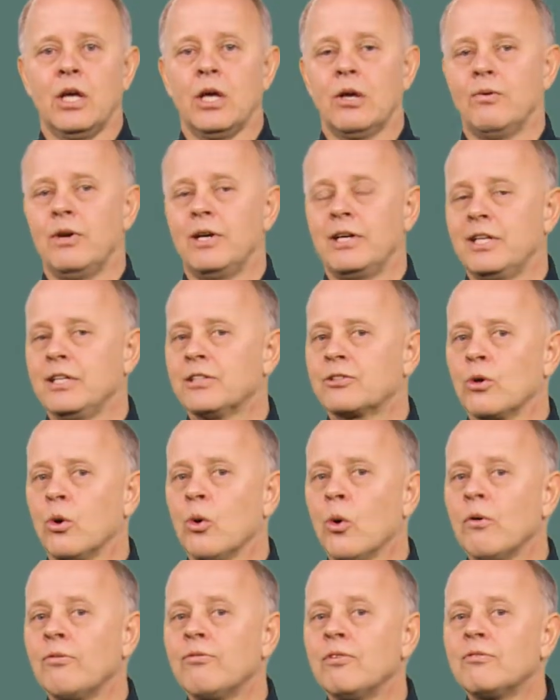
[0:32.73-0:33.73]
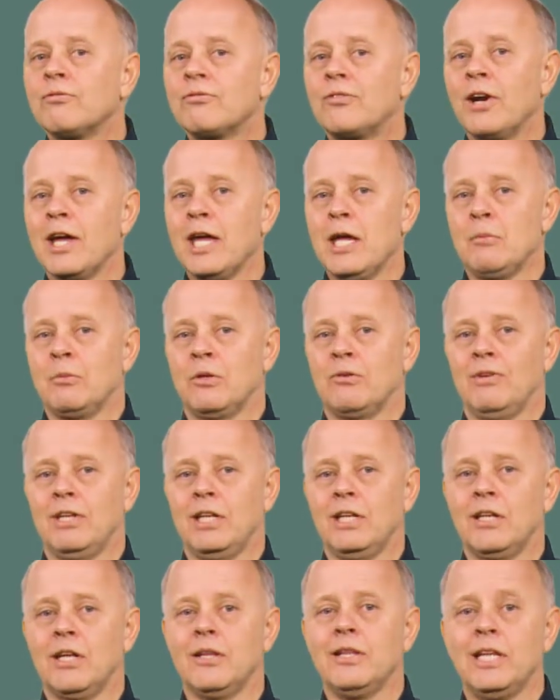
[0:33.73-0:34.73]
where it is often framed
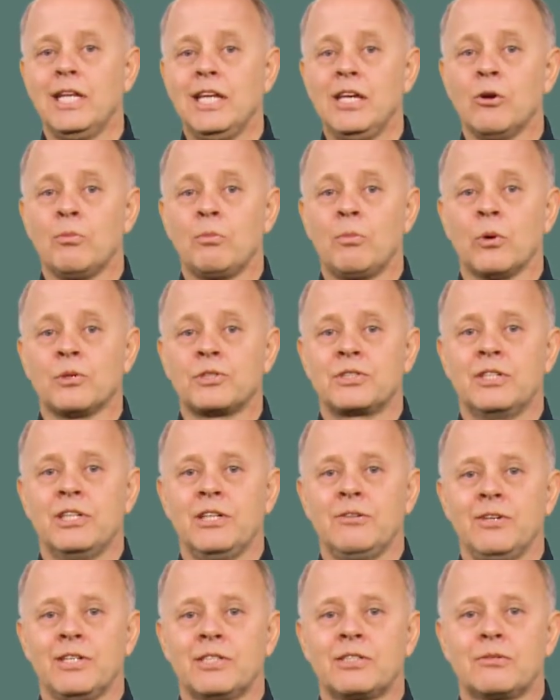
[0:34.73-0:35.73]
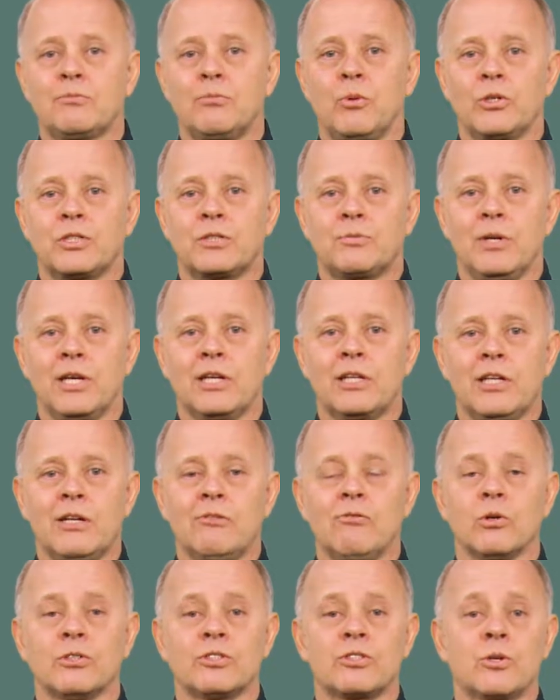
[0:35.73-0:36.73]
within a neo-positivist
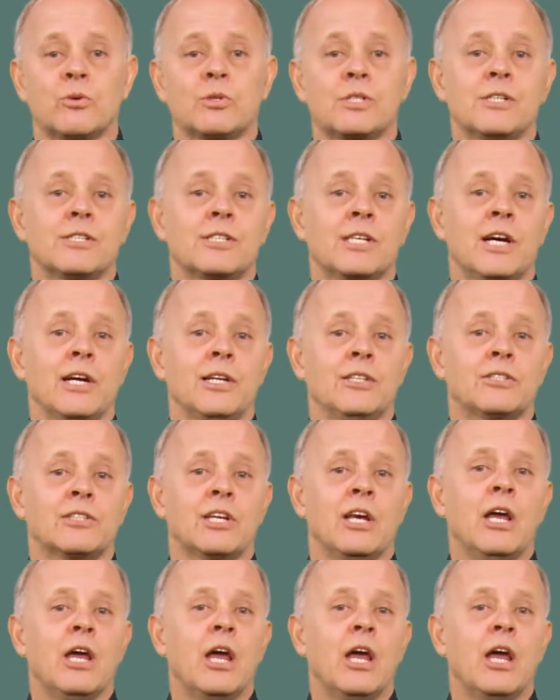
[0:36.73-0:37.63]
perspective on social science.